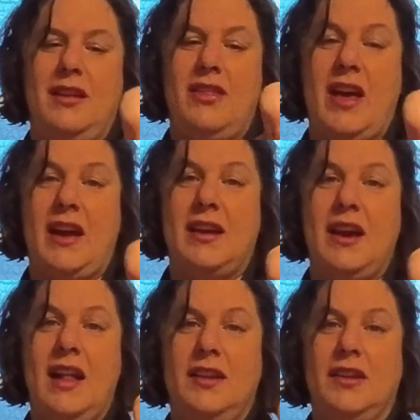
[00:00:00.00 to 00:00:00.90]
that
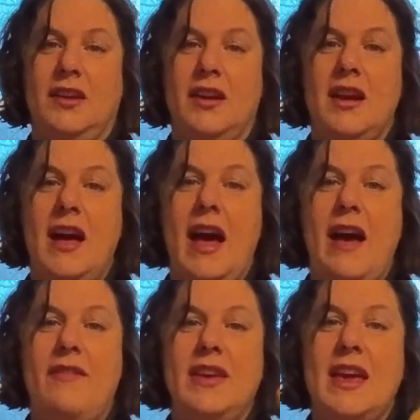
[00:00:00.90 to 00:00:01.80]
color.
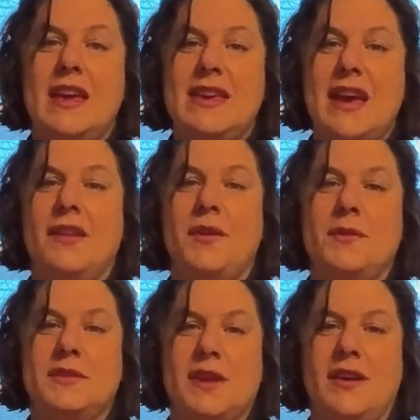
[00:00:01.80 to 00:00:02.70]
Having a yellow
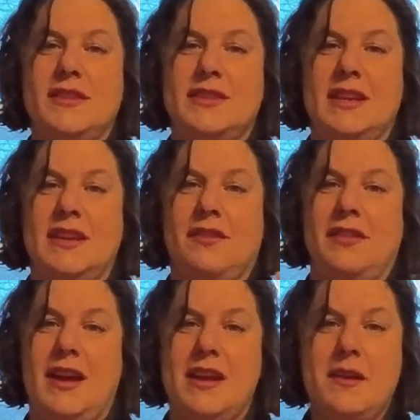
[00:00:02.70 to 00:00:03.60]
sauce in our
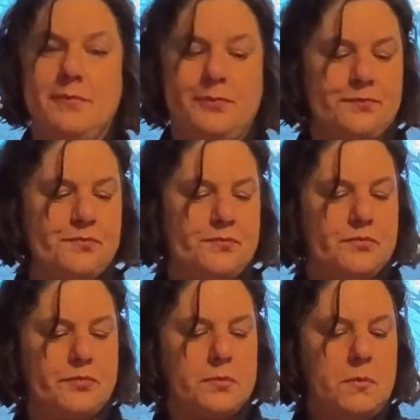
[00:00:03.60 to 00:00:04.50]
lineup,
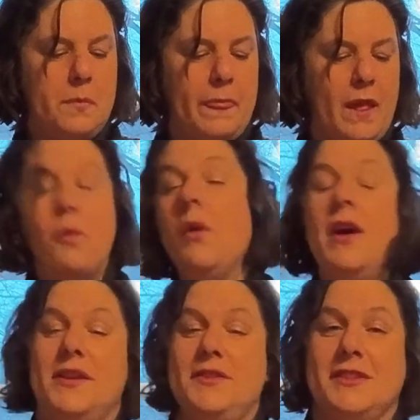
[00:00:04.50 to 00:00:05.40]

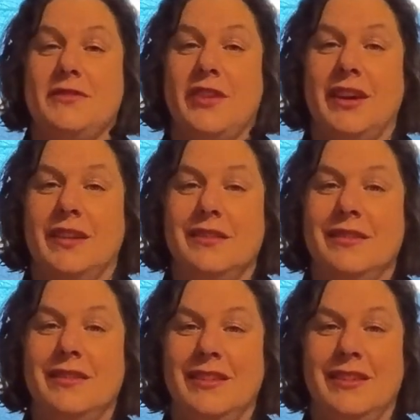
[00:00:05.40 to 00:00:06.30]
one, is just fun.
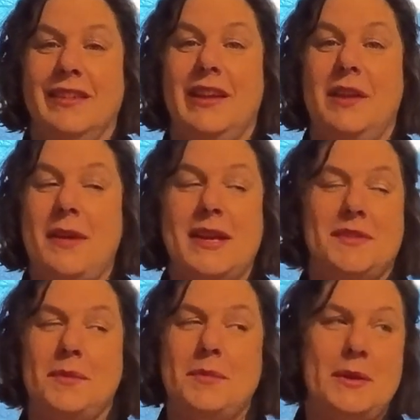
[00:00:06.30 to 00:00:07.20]
It makes
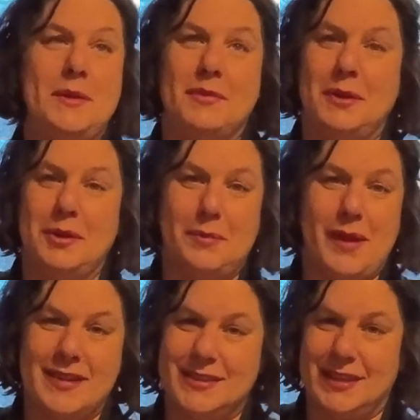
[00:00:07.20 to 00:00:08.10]
for beautiful little
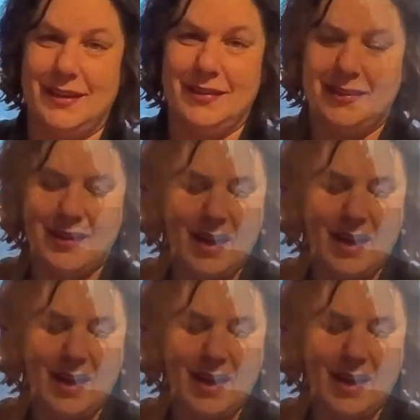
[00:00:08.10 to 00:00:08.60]
boxed gifts.